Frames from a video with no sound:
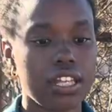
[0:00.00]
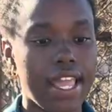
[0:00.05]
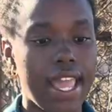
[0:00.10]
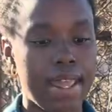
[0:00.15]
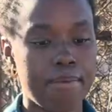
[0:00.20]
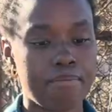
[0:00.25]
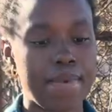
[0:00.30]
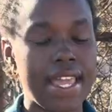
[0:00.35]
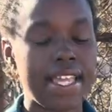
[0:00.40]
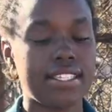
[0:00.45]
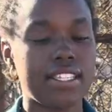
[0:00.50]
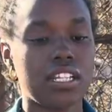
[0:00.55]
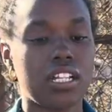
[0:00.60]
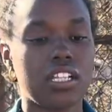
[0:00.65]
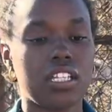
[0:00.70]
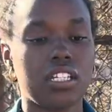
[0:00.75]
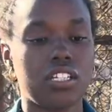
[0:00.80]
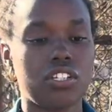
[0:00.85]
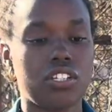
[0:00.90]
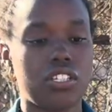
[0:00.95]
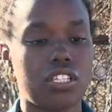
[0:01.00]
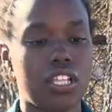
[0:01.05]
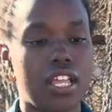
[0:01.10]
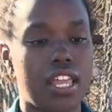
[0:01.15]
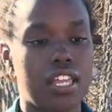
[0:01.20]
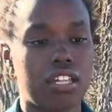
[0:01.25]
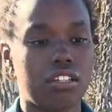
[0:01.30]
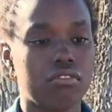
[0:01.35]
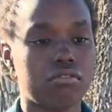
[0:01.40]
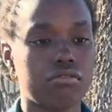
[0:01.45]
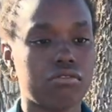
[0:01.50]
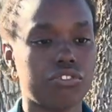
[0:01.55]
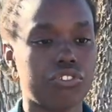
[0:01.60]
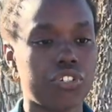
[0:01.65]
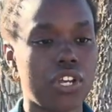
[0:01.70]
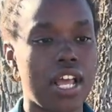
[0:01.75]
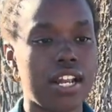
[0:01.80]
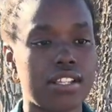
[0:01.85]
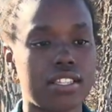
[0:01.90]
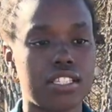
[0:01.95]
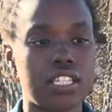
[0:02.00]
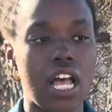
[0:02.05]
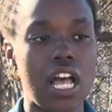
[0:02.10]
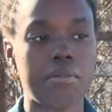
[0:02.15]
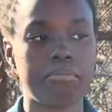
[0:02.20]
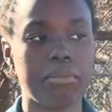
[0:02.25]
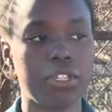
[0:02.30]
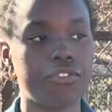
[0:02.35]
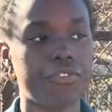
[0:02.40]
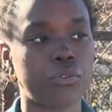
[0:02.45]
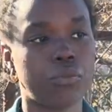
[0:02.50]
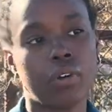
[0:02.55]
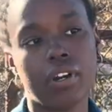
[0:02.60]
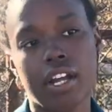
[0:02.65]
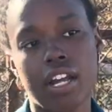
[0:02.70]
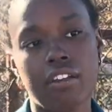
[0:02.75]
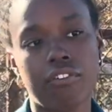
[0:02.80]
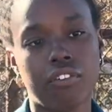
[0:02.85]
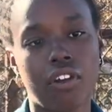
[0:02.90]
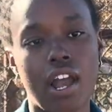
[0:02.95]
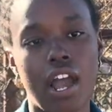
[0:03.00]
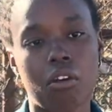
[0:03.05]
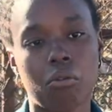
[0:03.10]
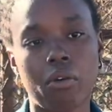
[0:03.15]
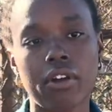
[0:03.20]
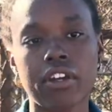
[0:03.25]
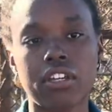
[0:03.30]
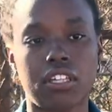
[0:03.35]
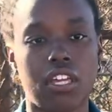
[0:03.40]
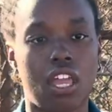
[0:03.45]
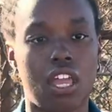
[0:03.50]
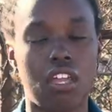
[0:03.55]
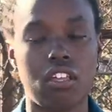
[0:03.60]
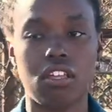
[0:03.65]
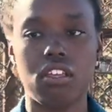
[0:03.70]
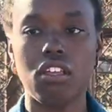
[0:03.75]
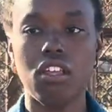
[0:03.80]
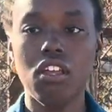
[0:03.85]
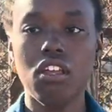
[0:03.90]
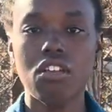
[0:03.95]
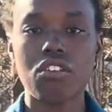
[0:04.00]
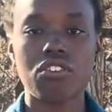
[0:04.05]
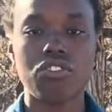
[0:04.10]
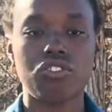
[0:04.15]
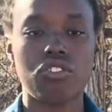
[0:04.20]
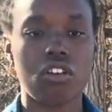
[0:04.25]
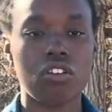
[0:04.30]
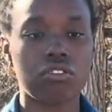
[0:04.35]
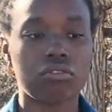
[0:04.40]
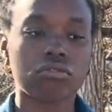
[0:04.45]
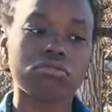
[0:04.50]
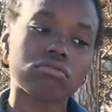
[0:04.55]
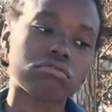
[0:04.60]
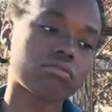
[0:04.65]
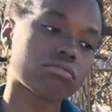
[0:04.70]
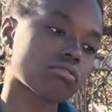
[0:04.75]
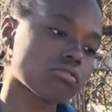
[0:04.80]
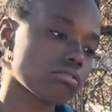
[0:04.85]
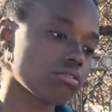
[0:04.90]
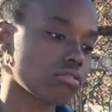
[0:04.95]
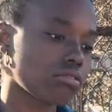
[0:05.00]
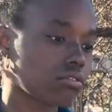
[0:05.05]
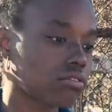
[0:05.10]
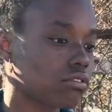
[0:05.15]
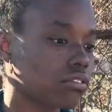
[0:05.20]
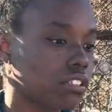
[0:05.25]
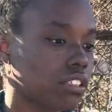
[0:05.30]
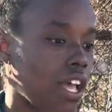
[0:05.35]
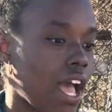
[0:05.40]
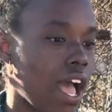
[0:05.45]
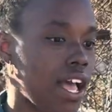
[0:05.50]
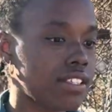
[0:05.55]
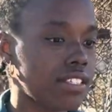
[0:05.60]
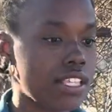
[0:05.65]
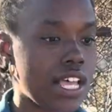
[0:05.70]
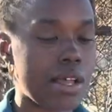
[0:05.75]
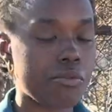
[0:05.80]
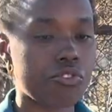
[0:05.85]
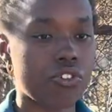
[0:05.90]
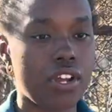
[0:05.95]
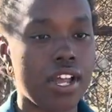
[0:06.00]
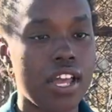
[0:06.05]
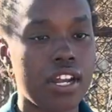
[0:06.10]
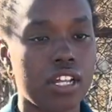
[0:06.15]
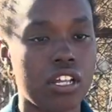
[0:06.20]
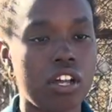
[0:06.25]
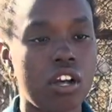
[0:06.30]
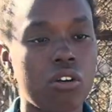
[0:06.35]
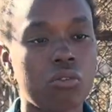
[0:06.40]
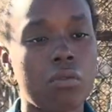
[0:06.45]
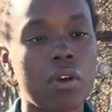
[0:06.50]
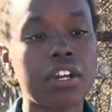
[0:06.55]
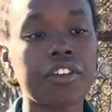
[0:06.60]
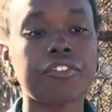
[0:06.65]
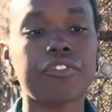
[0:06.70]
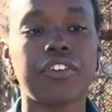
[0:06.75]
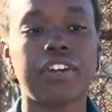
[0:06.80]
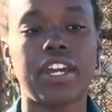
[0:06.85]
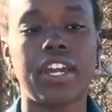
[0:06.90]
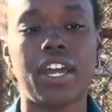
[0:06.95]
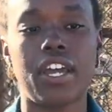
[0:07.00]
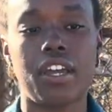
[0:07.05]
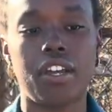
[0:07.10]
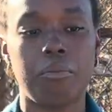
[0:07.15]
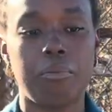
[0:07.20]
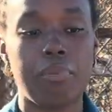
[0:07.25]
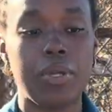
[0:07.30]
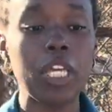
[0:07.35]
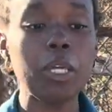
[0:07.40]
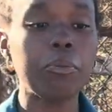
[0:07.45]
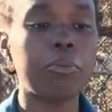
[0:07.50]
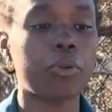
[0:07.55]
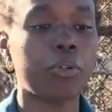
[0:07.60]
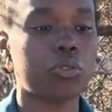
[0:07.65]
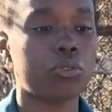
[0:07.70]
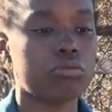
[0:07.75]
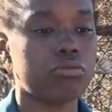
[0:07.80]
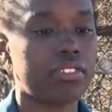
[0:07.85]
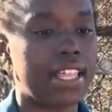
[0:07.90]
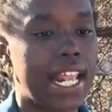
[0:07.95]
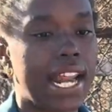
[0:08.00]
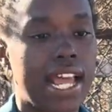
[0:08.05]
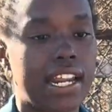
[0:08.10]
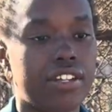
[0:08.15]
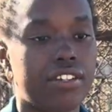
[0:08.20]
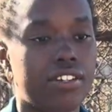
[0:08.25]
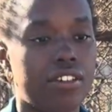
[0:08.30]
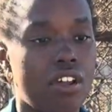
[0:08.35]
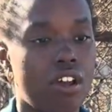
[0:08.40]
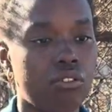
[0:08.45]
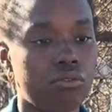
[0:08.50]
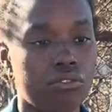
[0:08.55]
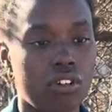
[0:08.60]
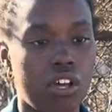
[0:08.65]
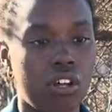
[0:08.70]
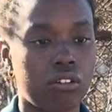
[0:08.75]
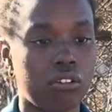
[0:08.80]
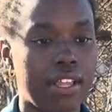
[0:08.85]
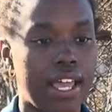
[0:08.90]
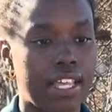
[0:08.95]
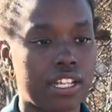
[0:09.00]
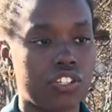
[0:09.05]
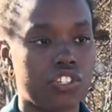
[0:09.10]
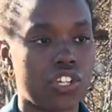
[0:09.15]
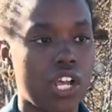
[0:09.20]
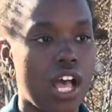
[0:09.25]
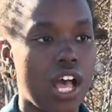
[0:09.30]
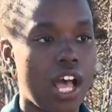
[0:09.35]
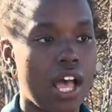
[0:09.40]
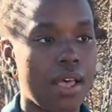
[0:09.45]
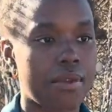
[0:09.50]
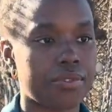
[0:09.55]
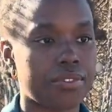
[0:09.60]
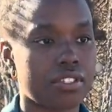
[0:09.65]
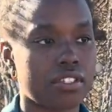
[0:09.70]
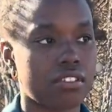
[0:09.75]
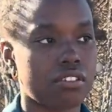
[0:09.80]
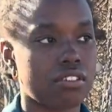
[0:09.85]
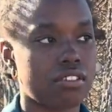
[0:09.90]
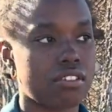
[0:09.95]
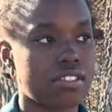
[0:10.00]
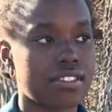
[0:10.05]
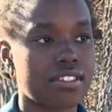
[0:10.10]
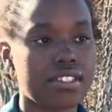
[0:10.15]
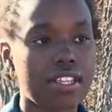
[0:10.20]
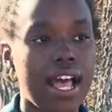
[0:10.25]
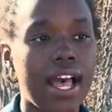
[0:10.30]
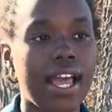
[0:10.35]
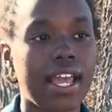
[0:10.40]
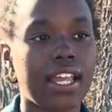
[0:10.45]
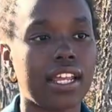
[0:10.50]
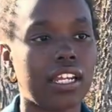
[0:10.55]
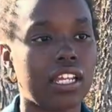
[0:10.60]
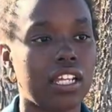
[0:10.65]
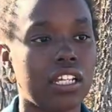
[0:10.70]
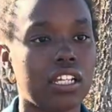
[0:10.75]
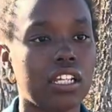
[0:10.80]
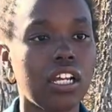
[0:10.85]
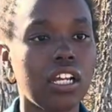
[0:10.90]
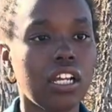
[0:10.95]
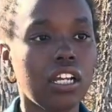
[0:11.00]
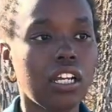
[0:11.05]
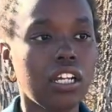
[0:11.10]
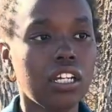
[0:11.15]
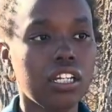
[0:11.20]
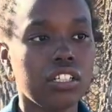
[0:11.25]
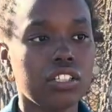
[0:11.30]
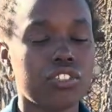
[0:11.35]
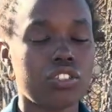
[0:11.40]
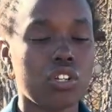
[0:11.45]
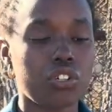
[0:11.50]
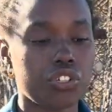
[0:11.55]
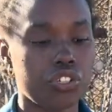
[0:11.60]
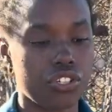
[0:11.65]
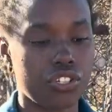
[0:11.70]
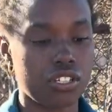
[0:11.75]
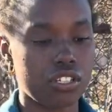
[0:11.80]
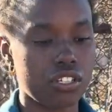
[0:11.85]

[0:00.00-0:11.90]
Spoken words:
and basically just like trying to stop me from wherever I work at. So I stopped trying to go work for people that I don't know, like jobs, society, social,